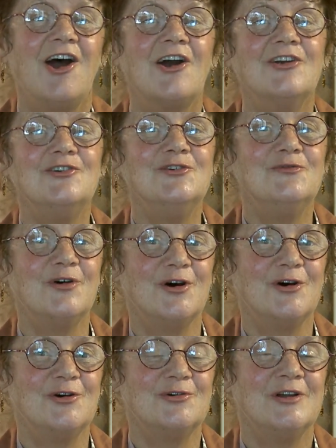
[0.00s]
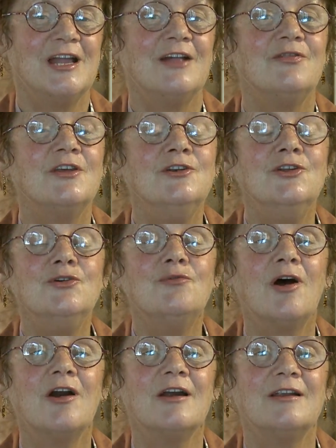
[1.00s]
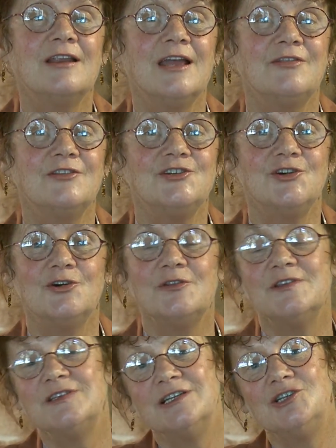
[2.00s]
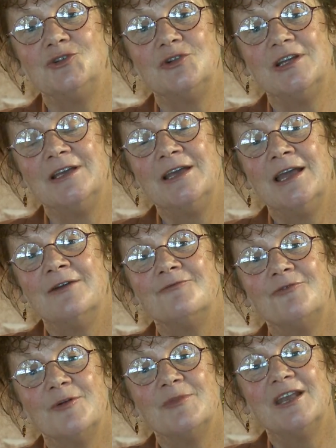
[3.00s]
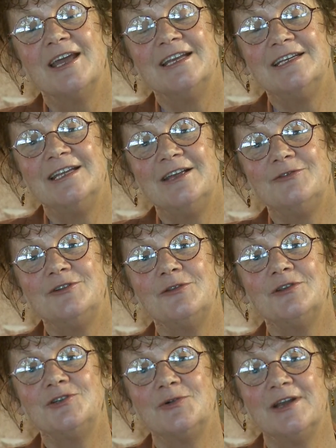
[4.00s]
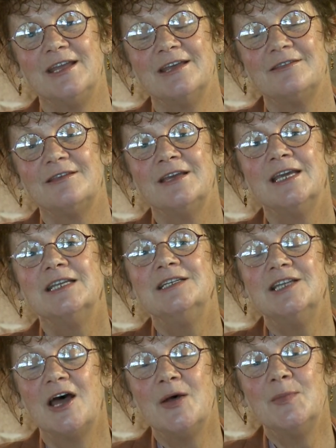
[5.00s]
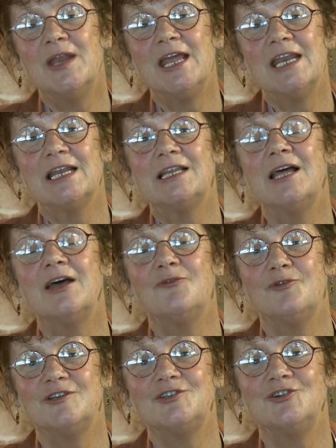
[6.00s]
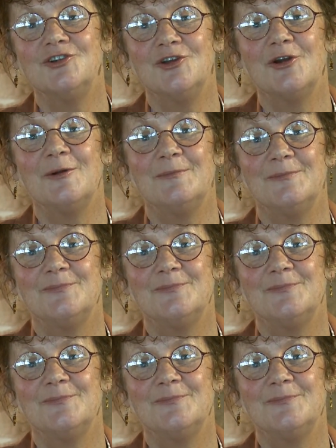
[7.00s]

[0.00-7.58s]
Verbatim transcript: Art Nouveau, the new art at the turn of the century from the nineteenth to the twentieth, dominated a lot of Western Europe.